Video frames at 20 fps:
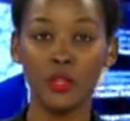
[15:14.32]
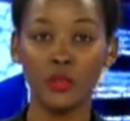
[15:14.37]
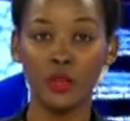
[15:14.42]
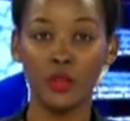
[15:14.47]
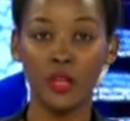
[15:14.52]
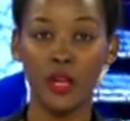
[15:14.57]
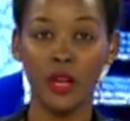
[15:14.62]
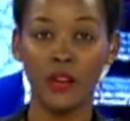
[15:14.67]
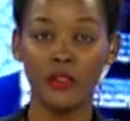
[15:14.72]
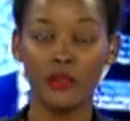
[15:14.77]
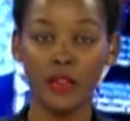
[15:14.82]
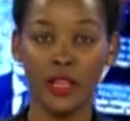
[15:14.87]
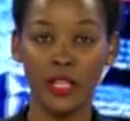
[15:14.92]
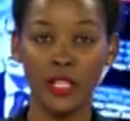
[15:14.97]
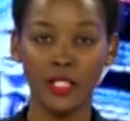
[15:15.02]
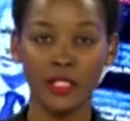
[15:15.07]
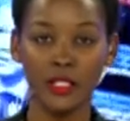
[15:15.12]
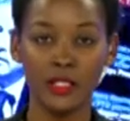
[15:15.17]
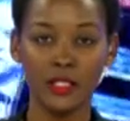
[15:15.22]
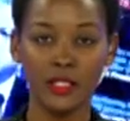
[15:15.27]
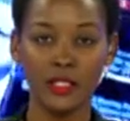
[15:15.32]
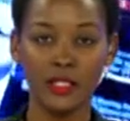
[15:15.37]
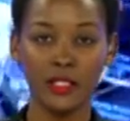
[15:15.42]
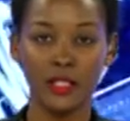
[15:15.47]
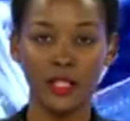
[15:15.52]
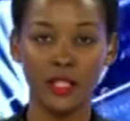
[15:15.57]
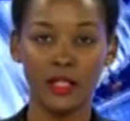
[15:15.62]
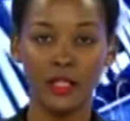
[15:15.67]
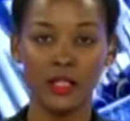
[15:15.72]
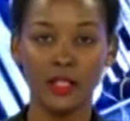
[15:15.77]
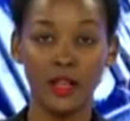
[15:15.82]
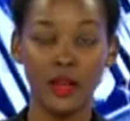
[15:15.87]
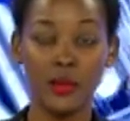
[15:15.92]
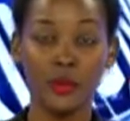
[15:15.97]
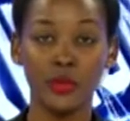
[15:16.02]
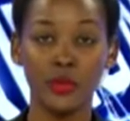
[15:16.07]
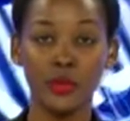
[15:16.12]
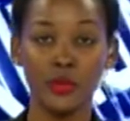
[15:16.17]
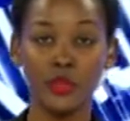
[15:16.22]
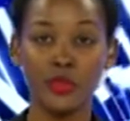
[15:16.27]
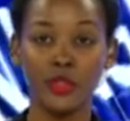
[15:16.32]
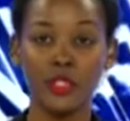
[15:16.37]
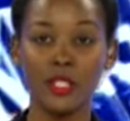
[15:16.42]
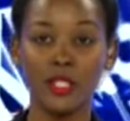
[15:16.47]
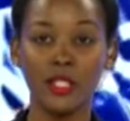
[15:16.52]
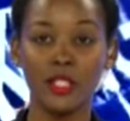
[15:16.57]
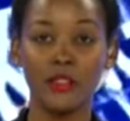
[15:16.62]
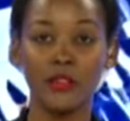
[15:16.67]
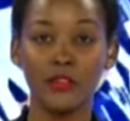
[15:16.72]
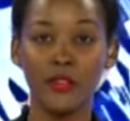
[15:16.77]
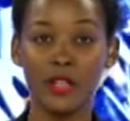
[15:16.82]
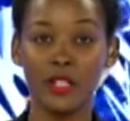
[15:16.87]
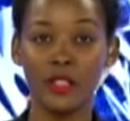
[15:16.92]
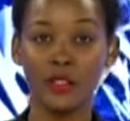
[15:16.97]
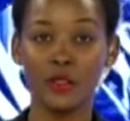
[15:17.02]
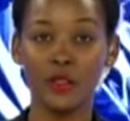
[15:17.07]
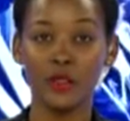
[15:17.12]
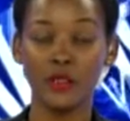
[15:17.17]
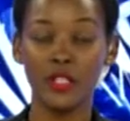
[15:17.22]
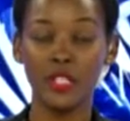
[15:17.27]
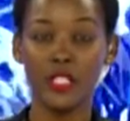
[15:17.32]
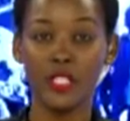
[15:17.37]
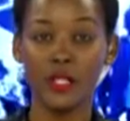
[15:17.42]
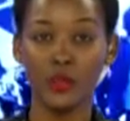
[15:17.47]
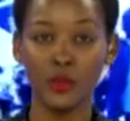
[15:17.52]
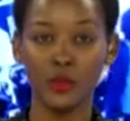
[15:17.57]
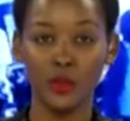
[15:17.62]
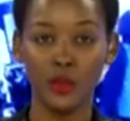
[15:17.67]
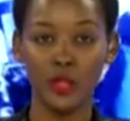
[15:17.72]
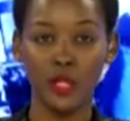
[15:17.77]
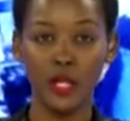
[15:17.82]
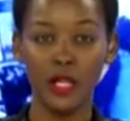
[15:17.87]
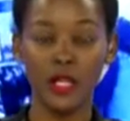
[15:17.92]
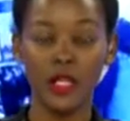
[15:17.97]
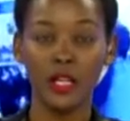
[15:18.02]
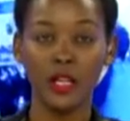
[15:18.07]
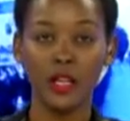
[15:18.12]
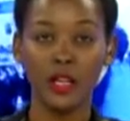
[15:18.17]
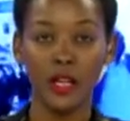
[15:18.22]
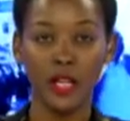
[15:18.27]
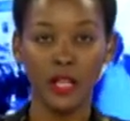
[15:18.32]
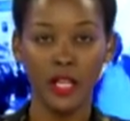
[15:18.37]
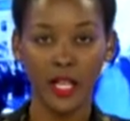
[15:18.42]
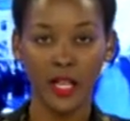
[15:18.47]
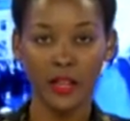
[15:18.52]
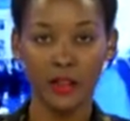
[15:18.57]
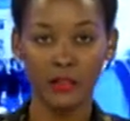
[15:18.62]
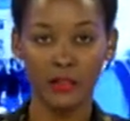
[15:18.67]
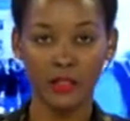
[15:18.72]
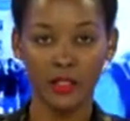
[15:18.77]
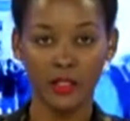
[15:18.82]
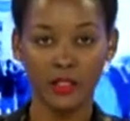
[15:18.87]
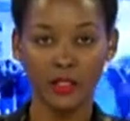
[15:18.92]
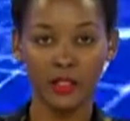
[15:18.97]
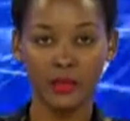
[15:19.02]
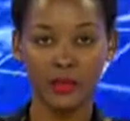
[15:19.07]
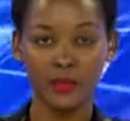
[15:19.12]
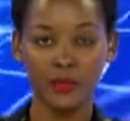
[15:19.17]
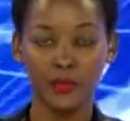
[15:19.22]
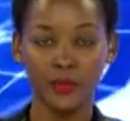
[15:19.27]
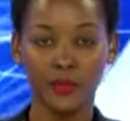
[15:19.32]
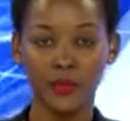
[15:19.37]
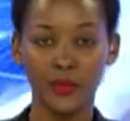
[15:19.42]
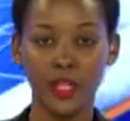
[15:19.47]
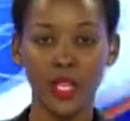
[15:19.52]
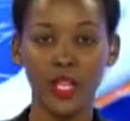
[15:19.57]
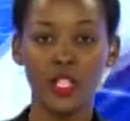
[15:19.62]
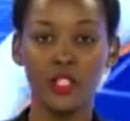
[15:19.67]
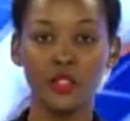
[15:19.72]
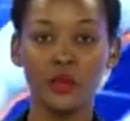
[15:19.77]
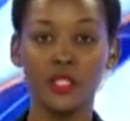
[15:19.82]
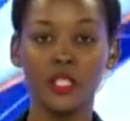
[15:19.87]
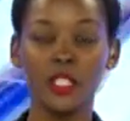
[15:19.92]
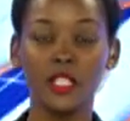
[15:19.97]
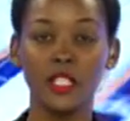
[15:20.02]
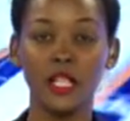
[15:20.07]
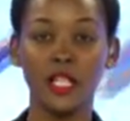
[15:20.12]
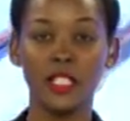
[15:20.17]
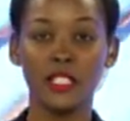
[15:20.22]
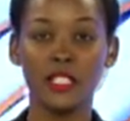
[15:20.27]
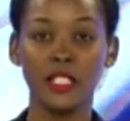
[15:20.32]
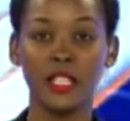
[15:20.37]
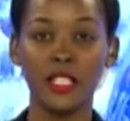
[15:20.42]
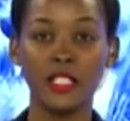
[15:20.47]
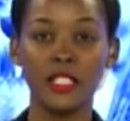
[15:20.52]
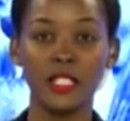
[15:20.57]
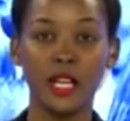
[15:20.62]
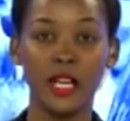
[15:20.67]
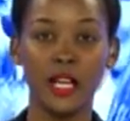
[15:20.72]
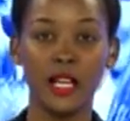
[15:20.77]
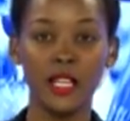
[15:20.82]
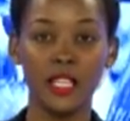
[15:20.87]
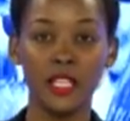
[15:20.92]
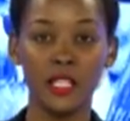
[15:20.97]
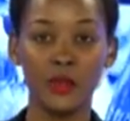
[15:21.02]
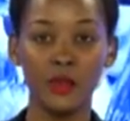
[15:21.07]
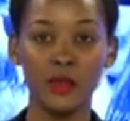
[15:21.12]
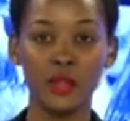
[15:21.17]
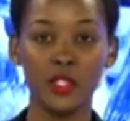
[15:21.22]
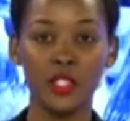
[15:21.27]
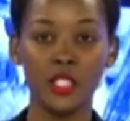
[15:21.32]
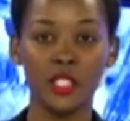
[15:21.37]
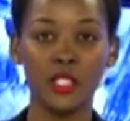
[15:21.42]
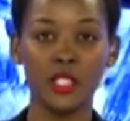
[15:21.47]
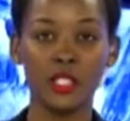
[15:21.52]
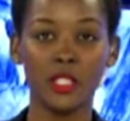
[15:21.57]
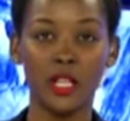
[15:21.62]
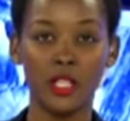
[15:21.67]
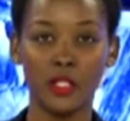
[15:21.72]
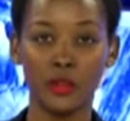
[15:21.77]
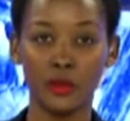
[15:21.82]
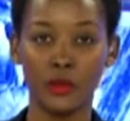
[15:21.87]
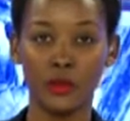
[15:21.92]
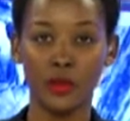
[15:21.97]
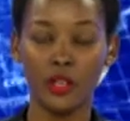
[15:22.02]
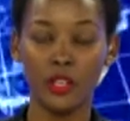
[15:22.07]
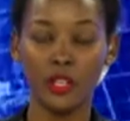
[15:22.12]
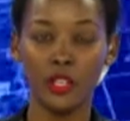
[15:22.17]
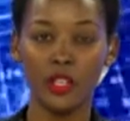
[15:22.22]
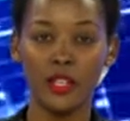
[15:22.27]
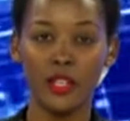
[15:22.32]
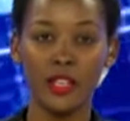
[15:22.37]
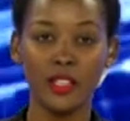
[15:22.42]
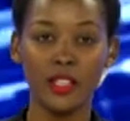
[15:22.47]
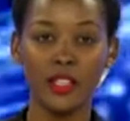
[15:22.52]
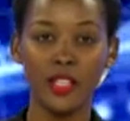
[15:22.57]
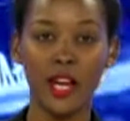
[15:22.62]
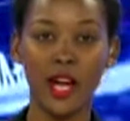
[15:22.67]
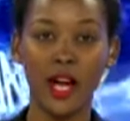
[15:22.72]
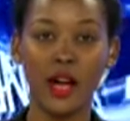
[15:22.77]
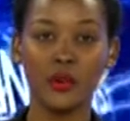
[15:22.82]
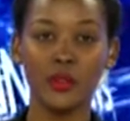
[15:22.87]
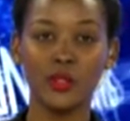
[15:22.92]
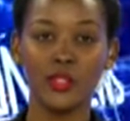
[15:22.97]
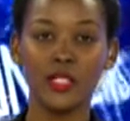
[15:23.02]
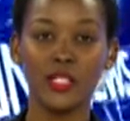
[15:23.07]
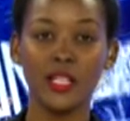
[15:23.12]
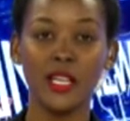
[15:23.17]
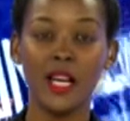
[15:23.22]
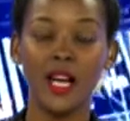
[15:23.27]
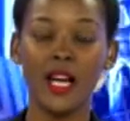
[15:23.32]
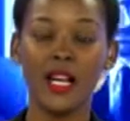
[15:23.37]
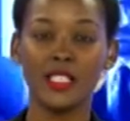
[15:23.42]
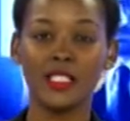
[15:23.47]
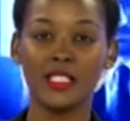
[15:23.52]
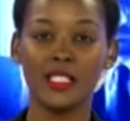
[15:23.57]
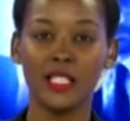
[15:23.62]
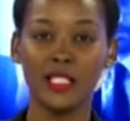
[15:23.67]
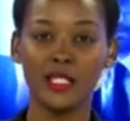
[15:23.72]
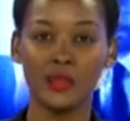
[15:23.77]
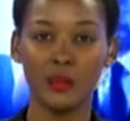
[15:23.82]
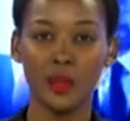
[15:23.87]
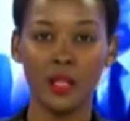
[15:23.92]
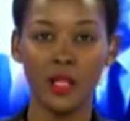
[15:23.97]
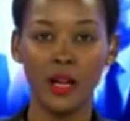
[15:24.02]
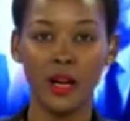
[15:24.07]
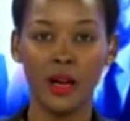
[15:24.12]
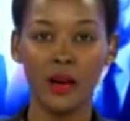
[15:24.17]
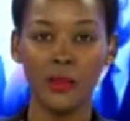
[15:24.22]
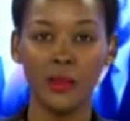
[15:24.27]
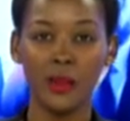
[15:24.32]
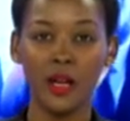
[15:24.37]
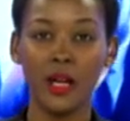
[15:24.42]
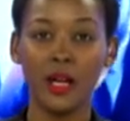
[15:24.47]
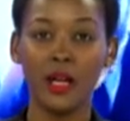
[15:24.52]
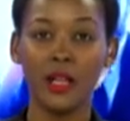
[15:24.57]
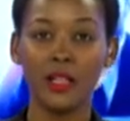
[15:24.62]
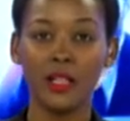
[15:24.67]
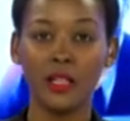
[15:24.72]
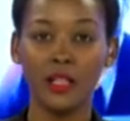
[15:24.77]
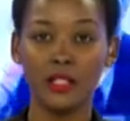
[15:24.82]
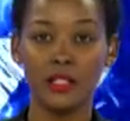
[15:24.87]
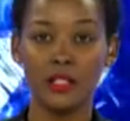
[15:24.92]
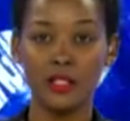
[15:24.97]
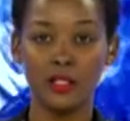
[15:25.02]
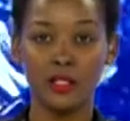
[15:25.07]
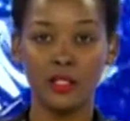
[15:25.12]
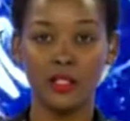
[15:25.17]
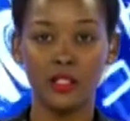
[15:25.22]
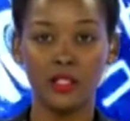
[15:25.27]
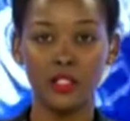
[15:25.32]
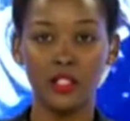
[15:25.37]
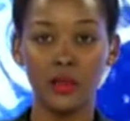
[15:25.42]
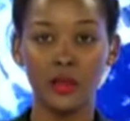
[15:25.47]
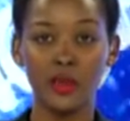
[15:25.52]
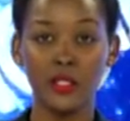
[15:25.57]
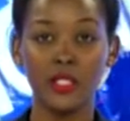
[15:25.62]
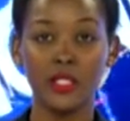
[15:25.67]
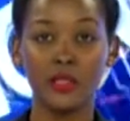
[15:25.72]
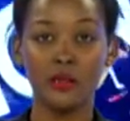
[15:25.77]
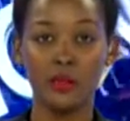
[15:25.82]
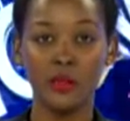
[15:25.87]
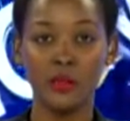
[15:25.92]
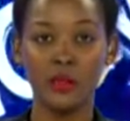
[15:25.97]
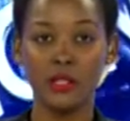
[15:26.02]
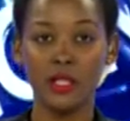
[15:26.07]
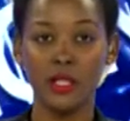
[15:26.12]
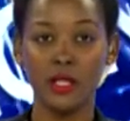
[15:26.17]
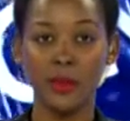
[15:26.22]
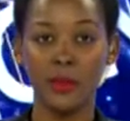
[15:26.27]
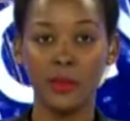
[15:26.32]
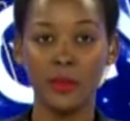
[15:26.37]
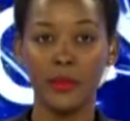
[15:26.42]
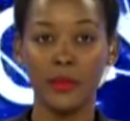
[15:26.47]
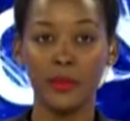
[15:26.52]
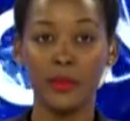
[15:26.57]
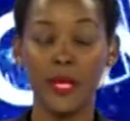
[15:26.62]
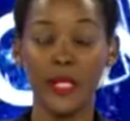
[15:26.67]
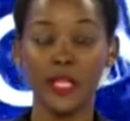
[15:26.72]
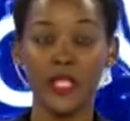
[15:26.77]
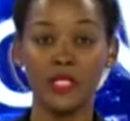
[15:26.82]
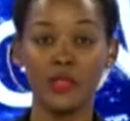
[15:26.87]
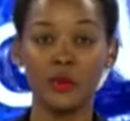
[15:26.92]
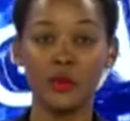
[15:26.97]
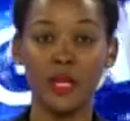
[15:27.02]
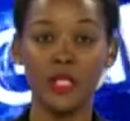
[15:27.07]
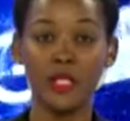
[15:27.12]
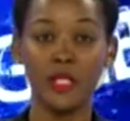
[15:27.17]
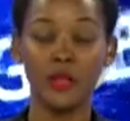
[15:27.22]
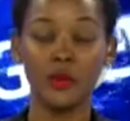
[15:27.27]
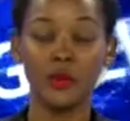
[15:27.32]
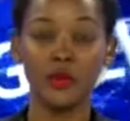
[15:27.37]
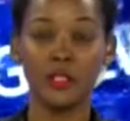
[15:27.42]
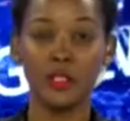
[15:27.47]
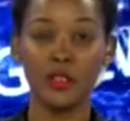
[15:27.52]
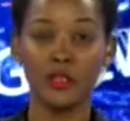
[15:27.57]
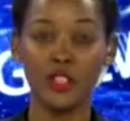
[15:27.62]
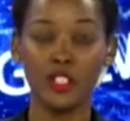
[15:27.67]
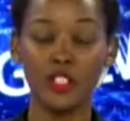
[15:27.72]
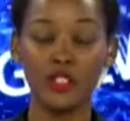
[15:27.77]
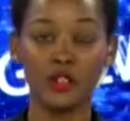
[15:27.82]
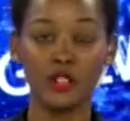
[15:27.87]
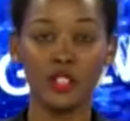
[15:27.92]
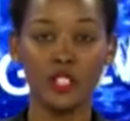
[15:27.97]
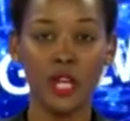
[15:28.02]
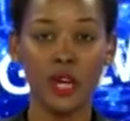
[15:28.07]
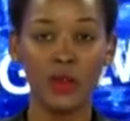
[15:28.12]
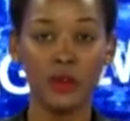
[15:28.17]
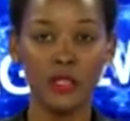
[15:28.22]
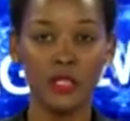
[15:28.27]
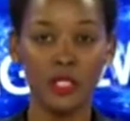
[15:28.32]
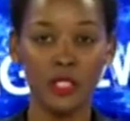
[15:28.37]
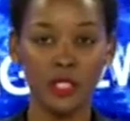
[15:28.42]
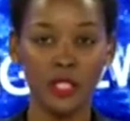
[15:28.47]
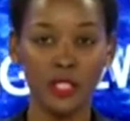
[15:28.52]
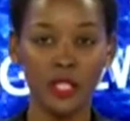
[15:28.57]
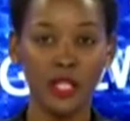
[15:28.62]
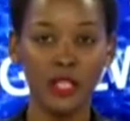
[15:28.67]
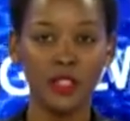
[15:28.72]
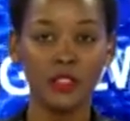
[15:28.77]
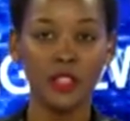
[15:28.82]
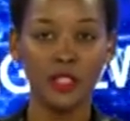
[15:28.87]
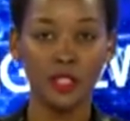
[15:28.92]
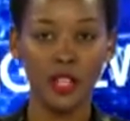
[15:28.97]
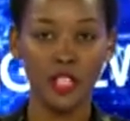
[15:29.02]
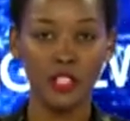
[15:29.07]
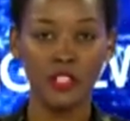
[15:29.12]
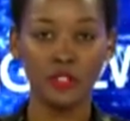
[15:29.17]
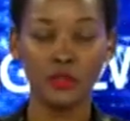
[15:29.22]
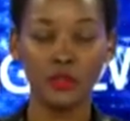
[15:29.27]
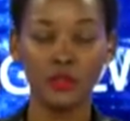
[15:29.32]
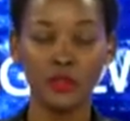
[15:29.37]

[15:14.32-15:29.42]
to cover it instead, producing the first of his wooden carvings. 20 years later, he was still at work. The house has just become London's newest museum, managed by the conservation charity, the National